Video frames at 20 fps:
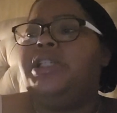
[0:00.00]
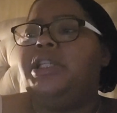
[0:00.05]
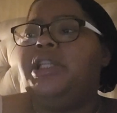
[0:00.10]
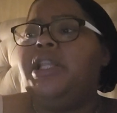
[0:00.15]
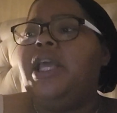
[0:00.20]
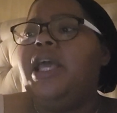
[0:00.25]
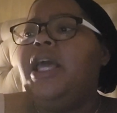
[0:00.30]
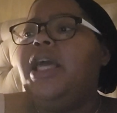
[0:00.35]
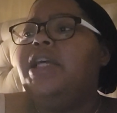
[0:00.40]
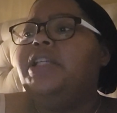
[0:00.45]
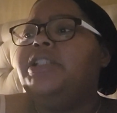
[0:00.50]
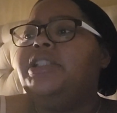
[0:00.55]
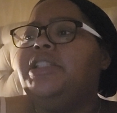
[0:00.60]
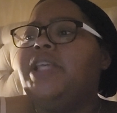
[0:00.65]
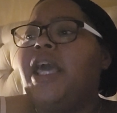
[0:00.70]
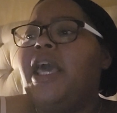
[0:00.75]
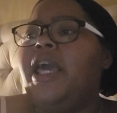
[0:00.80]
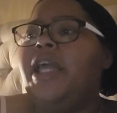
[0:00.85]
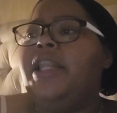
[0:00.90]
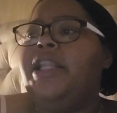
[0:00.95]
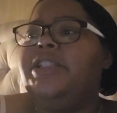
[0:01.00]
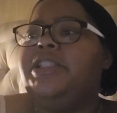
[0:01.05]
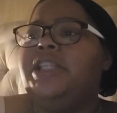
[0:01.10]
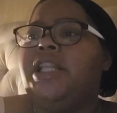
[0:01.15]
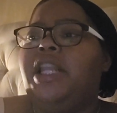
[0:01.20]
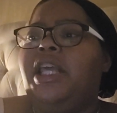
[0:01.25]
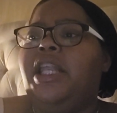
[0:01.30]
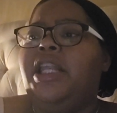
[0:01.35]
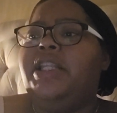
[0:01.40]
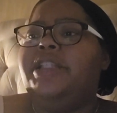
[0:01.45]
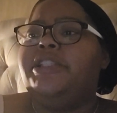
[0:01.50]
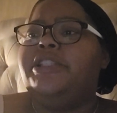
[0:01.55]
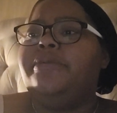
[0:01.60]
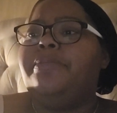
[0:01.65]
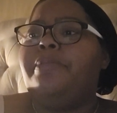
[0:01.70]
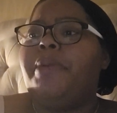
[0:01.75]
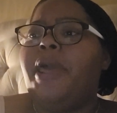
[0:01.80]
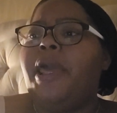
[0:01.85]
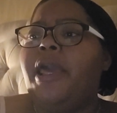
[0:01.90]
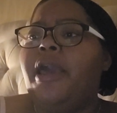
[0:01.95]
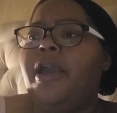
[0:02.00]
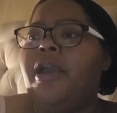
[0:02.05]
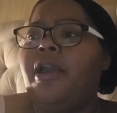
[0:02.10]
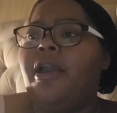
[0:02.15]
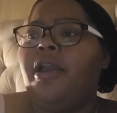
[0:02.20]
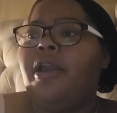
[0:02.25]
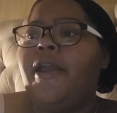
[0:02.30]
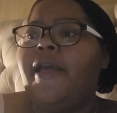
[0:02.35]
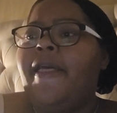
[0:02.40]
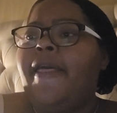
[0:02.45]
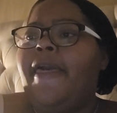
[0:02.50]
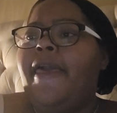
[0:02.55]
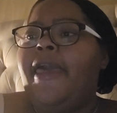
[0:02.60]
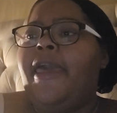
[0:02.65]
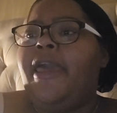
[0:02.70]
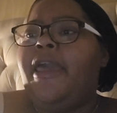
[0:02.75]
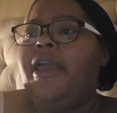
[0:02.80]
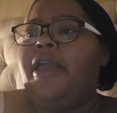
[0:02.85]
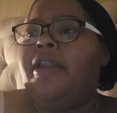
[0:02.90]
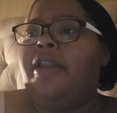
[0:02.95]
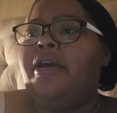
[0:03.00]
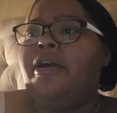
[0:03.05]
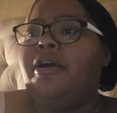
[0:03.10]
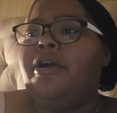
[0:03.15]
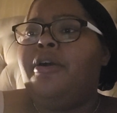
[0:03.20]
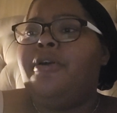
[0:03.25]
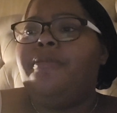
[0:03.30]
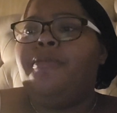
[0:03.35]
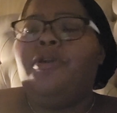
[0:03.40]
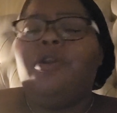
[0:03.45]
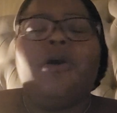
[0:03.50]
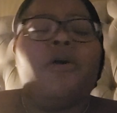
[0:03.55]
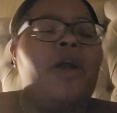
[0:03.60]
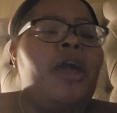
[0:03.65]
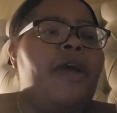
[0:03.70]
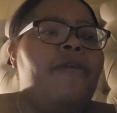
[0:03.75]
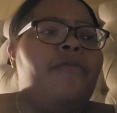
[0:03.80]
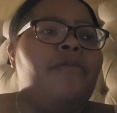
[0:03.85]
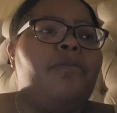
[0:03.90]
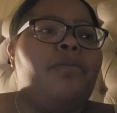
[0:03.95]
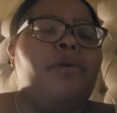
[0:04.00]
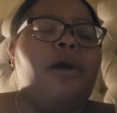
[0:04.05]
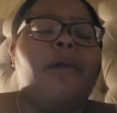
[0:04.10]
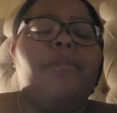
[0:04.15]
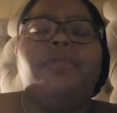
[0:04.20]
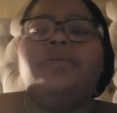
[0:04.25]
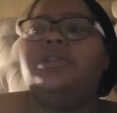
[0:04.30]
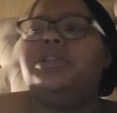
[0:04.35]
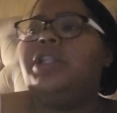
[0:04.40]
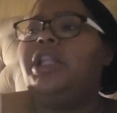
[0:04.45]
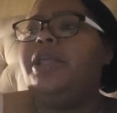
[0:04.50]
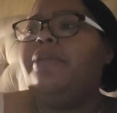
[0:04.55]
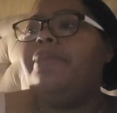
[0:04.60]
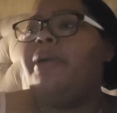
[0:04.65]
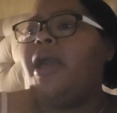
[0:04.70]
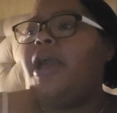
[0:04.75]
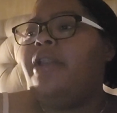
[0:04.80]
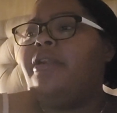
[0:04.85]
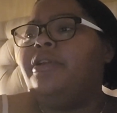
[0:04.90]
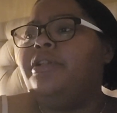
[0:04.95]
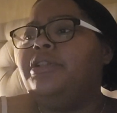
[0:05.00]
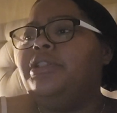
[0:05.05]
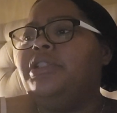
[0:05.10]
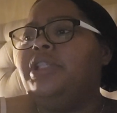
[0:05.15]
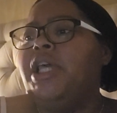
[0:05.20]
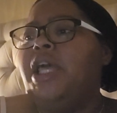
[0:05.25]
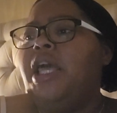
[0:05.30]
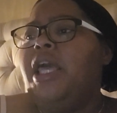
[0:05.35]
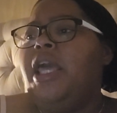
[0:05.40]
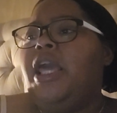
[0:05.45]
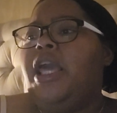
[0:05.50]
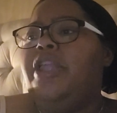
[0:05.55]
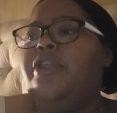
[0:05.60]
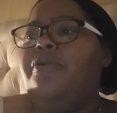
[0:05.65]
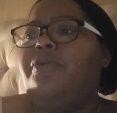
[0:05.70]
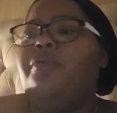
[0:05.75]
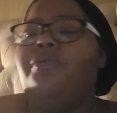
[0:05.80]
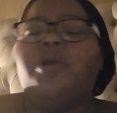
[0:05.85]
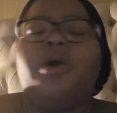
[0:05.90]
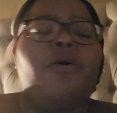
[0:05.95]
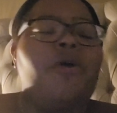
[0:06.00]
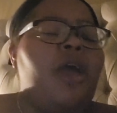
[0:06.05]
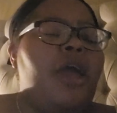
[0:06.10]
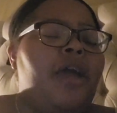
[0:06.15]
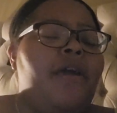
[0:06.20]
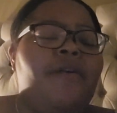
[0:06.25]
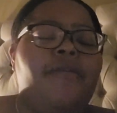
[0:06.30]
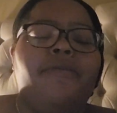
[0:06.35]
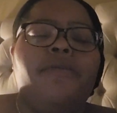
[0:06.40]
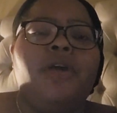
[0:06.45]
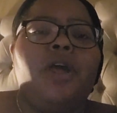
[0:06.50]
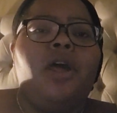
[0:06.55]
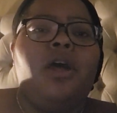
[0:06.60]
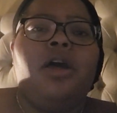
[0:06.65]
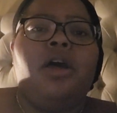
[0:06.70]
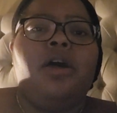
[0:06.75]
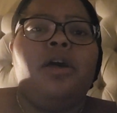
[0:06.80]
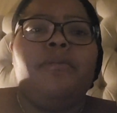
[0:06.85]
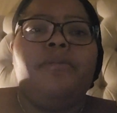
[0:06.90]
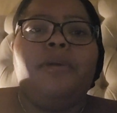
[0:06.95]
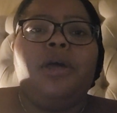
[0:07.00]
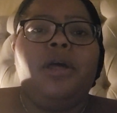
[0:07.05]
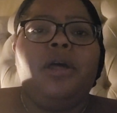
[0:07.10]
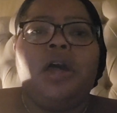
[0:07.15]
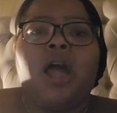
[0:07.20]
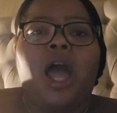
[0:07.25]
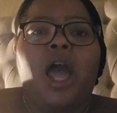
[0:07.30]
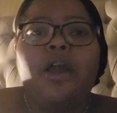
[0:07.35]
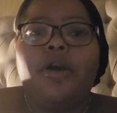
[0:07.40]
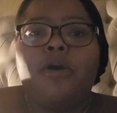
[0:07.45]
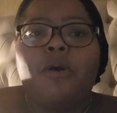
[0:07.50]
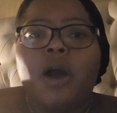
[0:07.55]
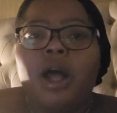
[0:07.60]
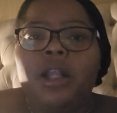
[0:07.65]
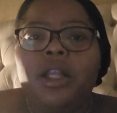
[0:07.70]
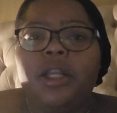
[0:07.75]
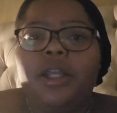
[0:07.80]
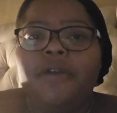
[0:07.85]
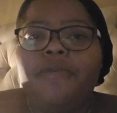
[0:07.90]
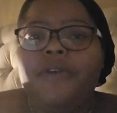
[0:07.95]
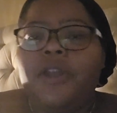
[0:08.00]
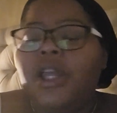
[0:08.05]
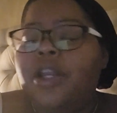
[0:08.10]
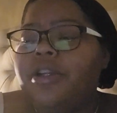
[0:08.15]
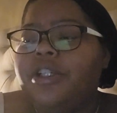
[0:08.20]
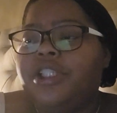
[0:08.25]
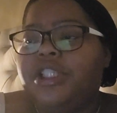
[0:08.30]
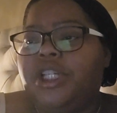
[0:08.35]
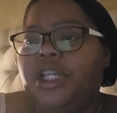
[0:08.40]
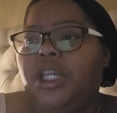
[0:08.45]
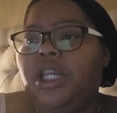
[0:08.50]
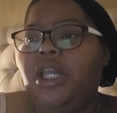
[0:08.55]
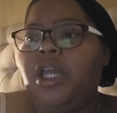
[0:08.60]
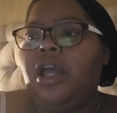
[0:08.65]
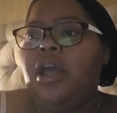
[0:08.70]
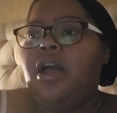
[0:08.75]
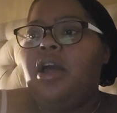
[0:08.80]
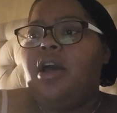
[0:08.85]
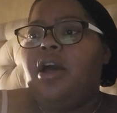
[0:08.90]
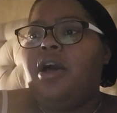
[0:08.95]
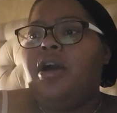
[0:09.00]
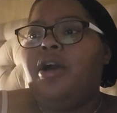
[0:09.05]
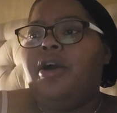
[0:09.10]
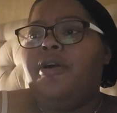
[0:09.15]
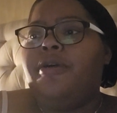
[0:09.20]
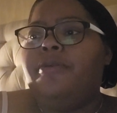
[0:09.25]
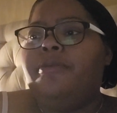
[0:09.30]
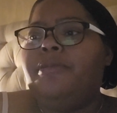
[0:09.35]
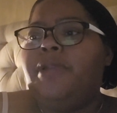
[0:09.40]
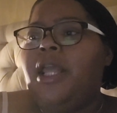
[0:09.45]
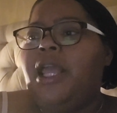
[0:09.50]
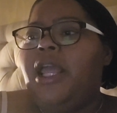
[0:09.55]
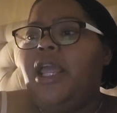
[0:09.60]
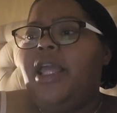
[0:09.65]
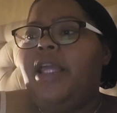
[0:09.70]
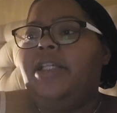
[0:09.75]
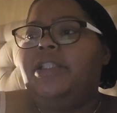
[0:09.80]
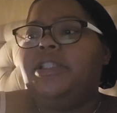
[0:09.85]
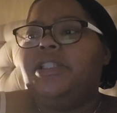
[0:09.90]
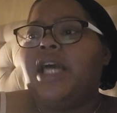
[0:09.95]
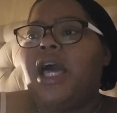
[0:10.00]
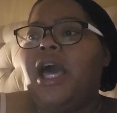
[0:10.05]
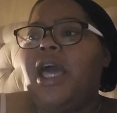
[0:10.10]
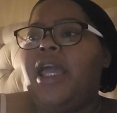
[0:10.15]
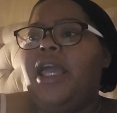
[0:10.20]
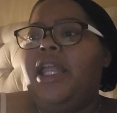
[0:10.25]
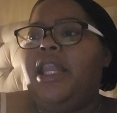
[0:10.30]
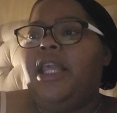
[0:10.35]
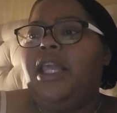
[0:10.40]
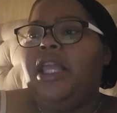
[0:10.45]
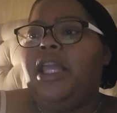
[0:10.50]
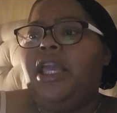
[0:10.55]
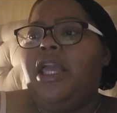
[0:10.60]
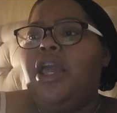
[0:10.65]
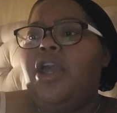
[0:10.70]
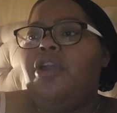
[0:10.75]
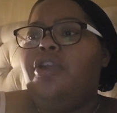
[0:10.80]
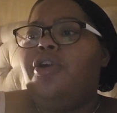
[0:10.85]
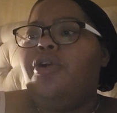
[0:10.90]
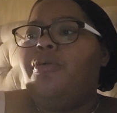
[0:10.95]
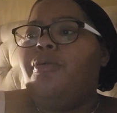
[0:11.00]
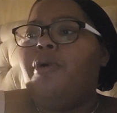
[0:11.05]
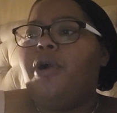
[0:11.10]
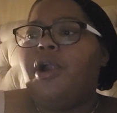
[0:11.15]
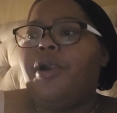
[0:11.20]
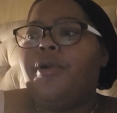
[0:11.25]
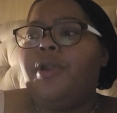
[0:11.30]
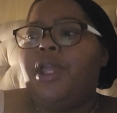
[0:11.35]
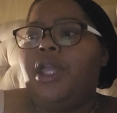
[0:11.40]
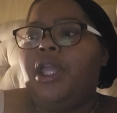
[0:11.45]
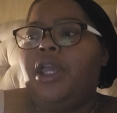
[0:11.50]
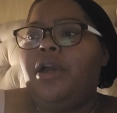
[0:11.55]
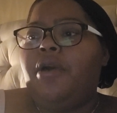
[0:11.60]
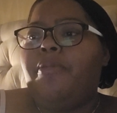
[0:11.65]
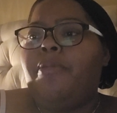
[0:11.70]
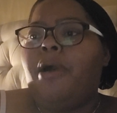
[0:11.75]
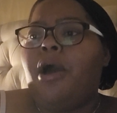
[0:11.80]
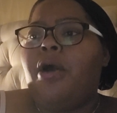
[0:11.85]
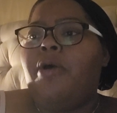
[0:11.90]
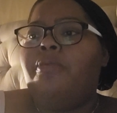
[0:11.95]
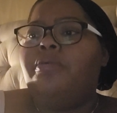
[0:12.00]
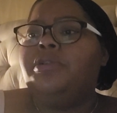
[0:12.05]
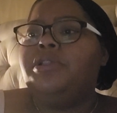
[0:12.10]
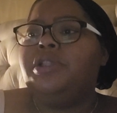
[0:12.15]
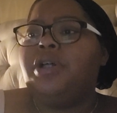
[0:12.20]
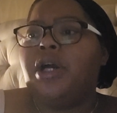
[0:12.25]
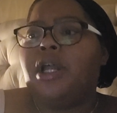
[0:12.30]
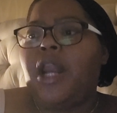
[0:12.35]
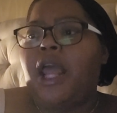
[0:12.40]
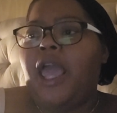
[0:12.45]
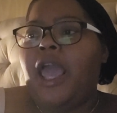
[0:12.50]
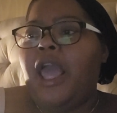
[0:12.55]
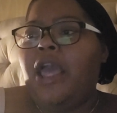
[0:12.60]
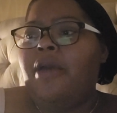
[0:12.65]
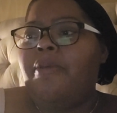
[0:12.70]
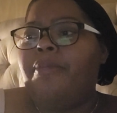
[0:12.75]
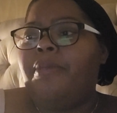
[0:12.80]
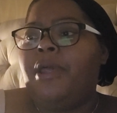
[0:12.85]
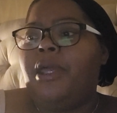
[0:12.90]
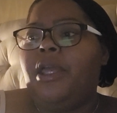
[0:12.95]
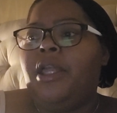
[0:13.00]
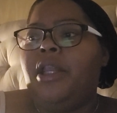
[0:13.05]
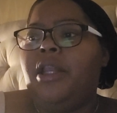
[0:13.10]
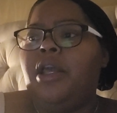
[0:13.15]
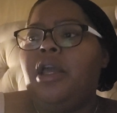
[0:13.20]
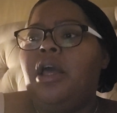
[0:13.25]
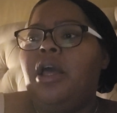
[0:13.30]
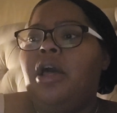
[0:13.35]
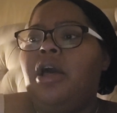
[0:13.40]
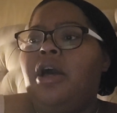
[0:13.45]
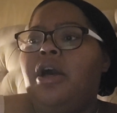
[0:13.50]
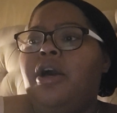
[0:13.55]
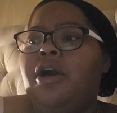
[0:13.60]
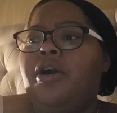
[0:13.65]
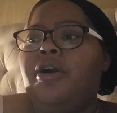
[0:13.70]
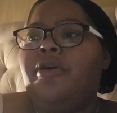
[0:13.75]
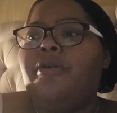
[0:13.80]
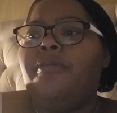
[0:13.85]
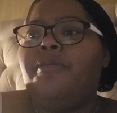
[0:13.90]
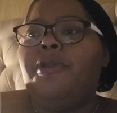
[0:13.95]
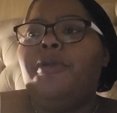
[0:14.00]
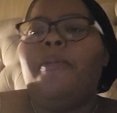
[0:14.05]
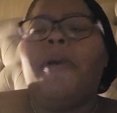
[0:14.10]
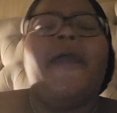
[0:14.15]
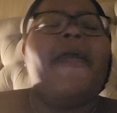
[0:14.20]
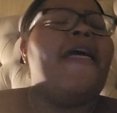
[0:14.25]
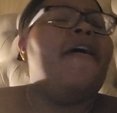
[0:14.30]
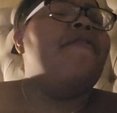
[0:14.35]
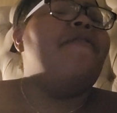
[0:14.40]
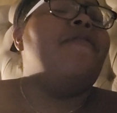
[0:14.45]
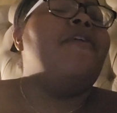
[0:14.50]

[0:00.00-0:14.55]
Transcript: and sadness and in despair, and you don't have the proper sleep patterns, and you don't have a high quality of energy. Anxiety, you're worrying about what's going to happen. You might have